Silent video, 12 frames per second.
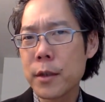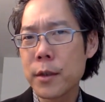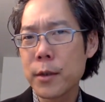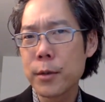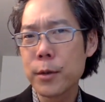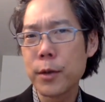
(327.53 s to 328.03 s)
I
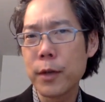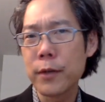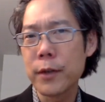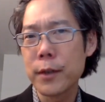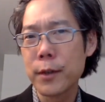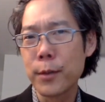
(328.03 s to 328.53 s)
know you have
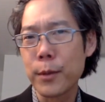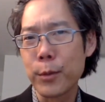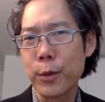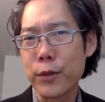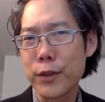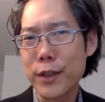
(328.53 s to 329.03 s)
a little bit
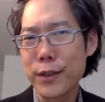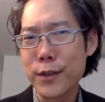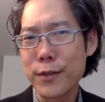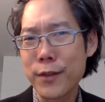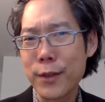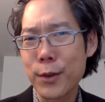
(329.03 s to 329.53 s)
more of a sense
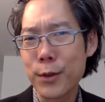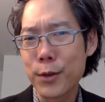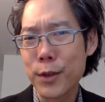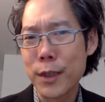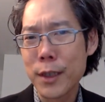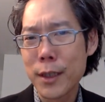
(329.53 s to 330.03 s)
of
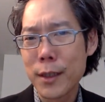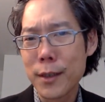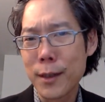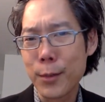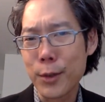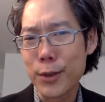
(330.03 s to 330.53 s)
those
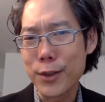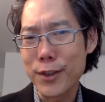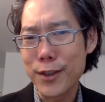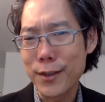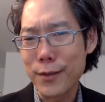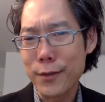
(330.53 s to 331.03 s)
numbers and stuff.